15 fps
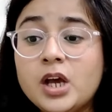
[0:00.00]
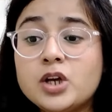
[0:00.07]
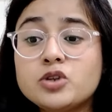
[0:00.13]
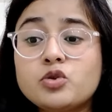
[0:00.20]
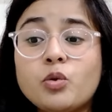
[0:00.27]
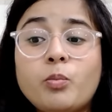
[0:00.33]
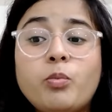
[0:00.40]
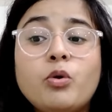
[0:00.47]

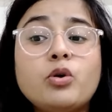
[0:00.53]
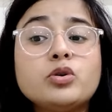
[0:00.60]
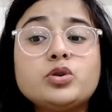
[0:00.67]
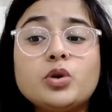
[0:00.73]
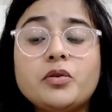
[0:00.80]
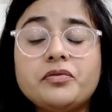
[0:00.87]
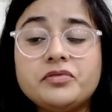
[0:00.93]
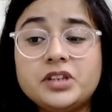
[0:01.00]
So both
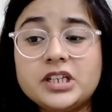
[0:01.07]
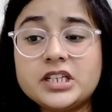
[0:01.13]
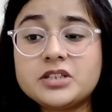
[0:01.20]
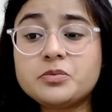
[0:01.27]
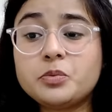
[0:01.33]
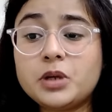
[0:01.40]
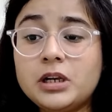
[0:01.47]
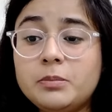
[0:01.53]
of these
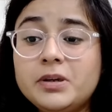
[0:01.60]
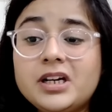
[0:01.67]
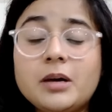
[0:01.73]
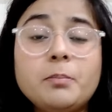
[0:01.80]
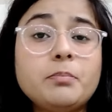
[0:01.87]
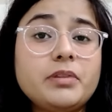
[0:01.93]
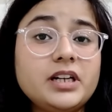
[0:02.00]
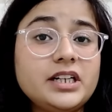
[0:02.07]
will be
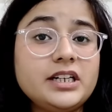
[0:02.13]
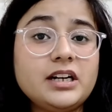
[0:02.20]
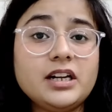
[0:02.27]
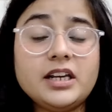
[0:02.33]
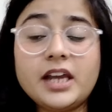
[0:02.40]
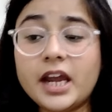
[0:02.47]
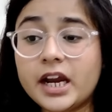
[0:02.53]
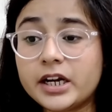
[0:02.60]
completely
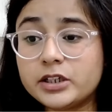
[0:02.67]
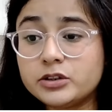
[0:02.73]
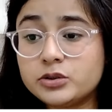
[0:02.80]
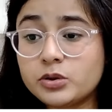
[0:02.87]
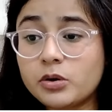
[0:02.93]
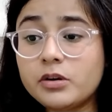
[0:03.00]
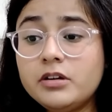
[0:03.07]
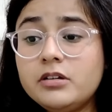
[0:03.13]

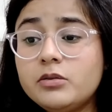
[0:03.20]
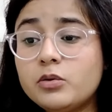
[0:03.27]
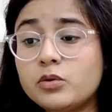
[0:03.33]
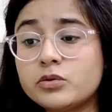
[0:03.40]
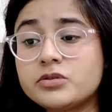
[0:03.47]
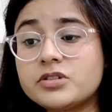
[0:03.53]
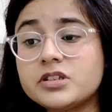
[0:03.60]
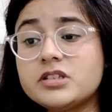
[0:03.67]
hands-on
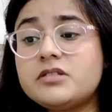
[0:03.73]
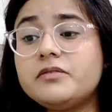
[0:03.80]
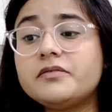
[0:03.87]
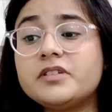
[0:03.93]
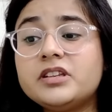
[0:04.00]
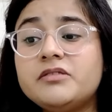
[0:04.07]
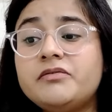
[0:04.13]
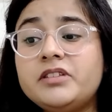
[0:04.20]
courses
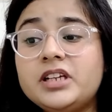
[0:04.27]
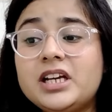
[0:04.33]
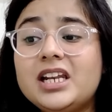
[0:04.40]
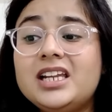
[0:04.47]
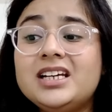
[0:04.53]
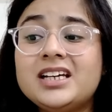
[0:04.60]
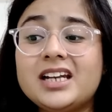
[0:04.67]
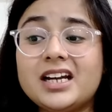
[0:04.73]
with
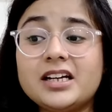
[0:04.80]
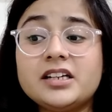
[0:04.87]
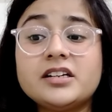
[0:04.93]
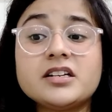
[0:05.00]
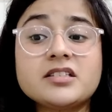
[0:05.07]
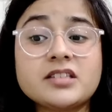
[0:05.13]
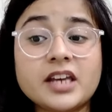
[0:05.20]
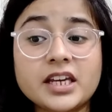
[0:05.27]
weekly graded
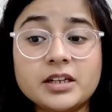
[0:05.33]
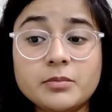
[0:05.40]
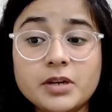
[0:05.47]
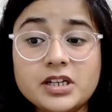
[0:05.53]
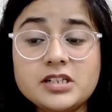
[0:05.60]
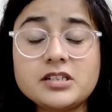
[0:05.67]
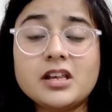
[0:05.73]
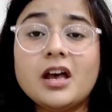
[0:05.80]

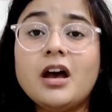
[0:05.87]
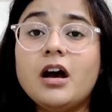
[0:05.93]
assignments